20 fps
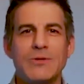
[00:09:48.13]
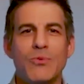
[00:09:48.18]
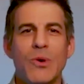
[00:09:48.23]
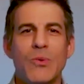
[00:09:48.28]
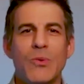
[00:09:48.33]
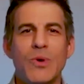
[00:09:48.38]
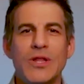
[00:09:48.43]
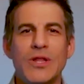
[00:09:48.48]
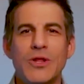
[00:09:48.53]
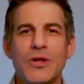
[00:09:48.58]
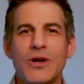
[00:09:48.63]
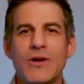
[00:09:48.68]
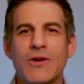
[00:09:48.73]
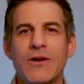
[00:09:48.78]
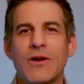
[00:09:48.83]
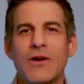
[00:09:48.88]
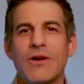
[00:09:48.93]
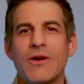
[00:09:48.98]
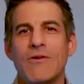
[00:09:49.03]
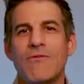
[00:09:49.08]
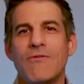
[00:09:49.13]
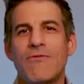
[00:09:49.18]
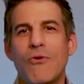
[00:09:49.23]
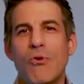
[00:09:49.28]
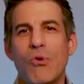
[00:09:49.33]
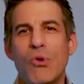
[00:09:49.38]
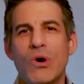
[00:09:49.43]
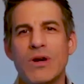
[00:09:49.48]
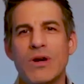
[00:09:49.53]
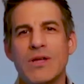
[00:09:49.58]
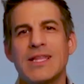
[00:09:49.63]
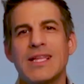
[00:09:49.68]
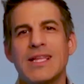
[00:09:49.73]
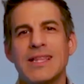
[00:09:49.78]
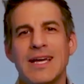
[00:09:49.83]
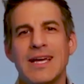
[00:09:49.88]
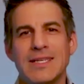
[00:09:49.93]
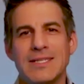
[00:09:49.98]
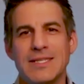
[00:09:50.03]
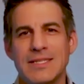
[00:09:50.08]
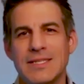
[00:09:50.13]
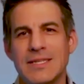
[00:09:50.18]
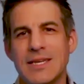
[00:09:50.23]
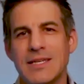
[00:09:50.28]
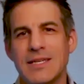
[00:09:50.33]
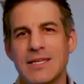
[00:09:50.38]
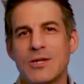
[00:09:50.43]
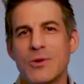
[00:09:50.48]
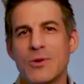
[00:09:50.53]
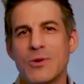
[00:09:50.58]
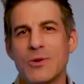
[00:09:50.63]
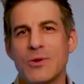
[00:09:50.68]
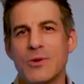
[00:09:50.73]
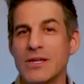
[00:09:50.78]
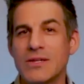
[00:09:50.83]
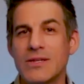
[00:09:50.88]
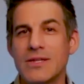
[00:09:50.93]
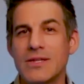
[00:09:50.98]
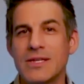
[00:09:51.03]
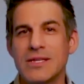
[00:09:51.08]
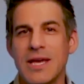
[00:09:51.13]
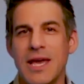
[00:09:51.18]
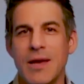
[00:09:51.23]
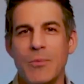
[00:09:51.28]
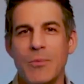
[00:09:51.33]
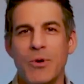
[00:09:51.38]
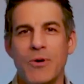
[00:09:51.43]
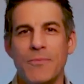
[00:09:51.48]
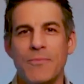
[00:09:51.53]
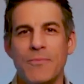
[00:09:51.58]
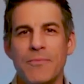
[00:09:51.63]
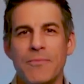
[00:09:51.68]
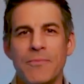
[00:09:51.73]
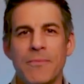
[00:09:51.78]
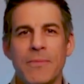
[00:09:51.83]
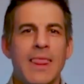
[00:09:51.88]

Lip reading: What we look for the licensees to bring to the table